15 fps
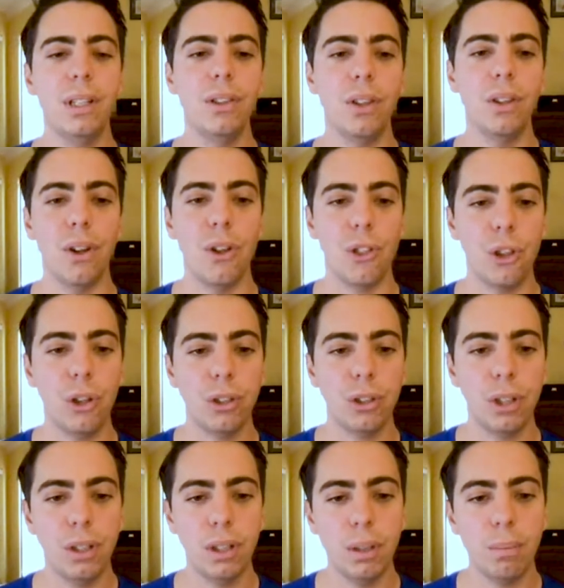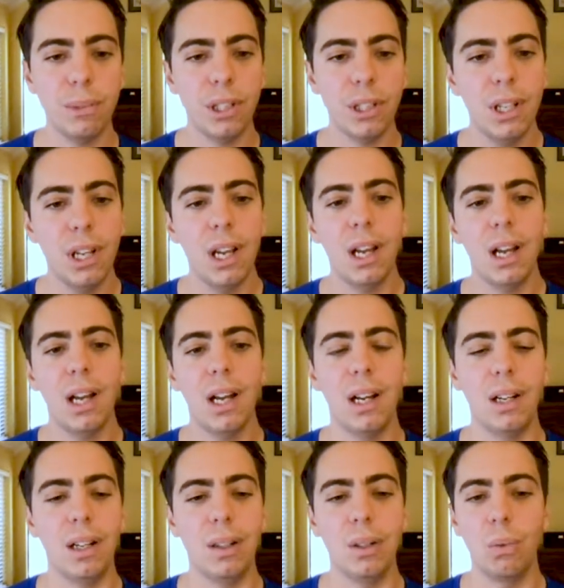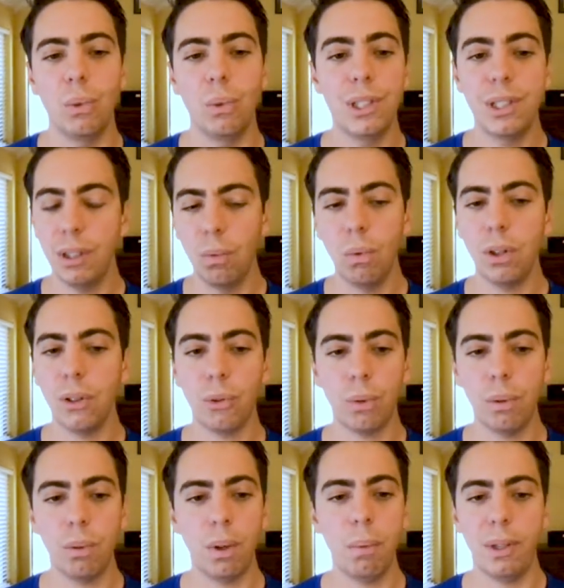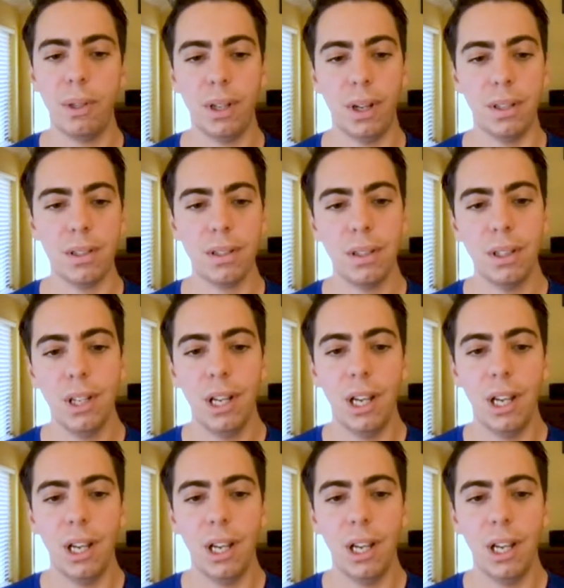in the third column. We still want 3 replicas,